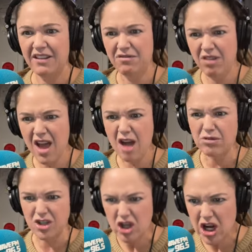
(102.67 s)
A Royale with
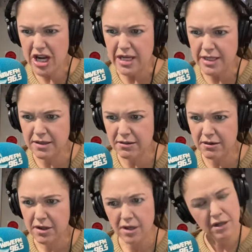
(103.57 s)
cheese?
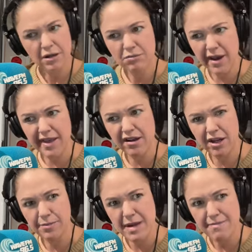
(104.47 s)
What do they call a
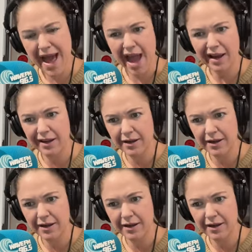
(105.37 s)
Big Mac?